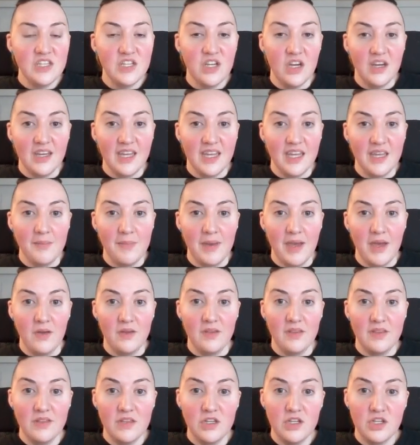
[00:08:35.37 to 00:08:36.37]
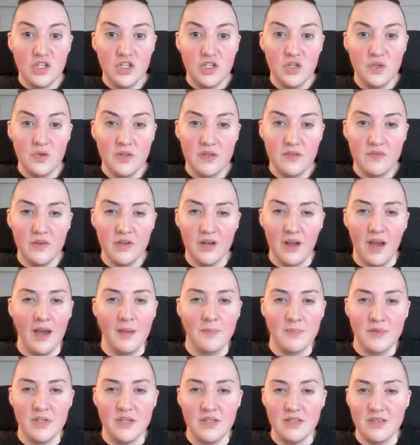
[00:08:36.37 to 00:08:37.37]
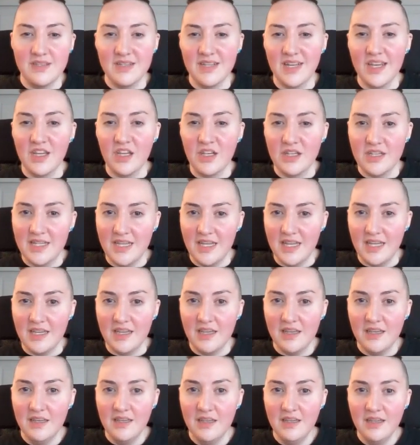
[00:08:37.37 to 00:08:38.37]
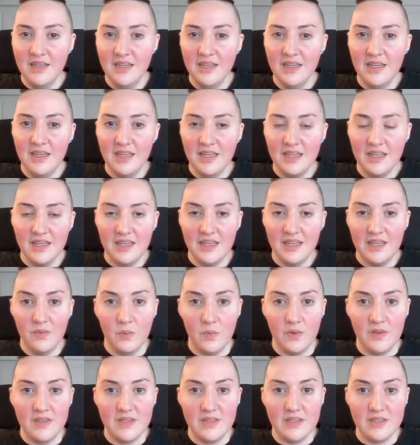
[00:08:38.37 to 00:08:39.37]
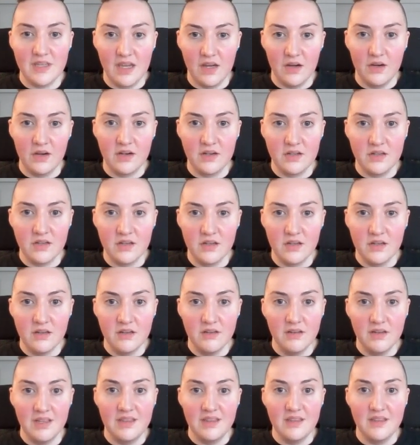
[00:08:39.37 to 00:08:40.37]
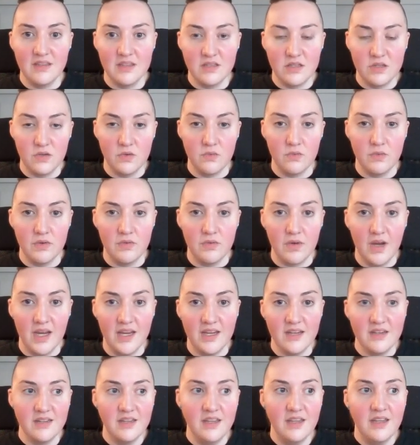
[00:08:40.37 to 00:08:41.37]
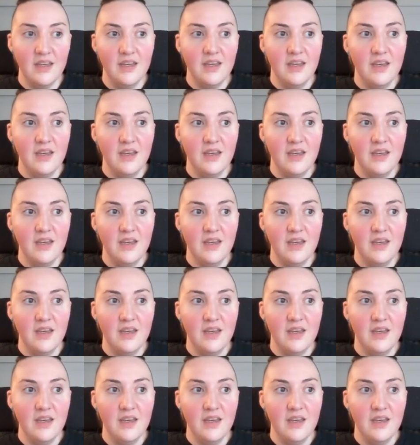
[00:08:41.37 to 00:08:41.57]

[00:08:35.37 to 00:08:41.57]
talking about two different options that I could take with his character in this new rewrite.